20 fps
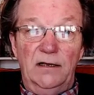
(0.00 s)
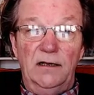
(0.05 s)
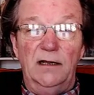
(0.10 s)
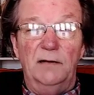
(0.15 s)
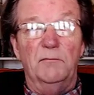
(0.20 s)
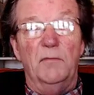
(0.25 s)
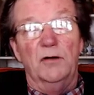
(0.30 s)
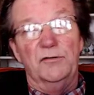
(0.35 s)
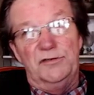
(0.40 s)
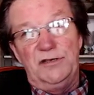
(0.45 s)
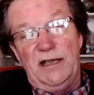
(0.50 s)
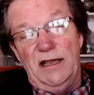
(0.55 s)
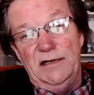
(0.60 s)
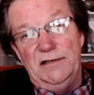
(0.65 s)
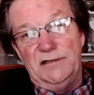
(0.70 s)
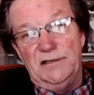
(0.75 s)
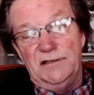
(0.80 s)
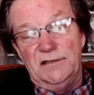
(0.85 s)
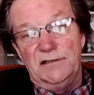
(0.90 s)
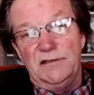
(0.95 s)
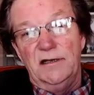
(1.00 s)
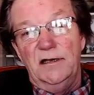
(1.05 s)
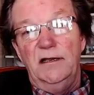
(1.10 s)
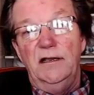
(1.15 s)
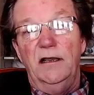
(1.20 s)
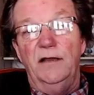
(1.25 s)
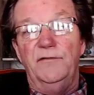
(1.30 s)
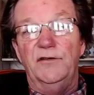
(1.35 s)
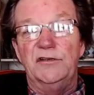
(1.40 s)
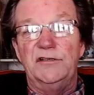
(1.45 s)
In most cases,
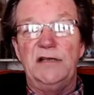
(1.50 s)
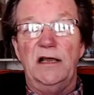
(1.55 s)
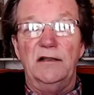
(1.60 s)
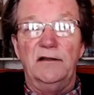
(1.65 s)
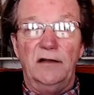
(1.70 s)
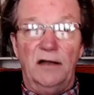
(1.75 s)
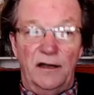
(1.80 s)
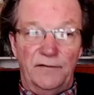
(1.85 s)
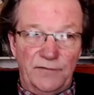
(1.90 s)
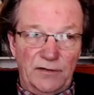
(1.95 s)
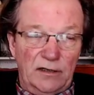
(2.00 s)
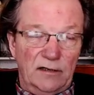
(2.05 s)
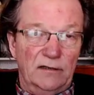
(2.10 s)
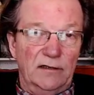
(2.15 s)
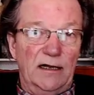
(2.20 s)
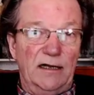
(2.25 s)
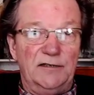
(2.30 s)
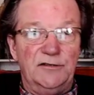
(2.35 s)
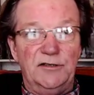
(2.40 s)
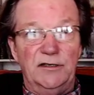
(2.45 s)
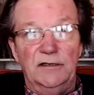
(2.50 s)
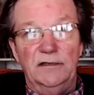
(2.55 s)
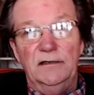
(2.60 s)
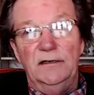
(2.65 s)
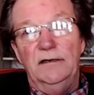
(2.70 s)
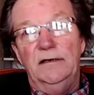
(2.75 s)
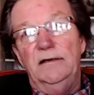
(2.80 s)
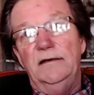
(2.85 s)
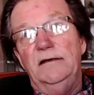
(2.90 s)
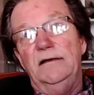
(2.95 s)
if you're selling off a collection,
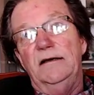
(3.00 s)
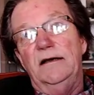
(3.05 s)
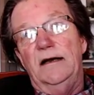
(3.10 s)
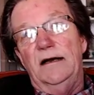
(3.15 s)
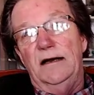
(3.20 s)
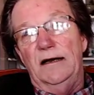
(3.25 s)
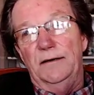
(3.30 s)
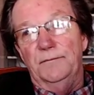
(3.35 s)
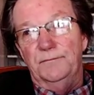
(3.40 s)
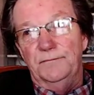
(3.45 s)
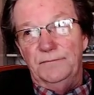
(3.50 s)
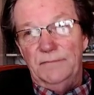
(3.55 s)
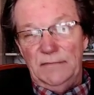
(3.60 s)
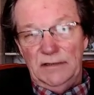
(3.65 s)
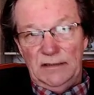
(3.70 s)
you're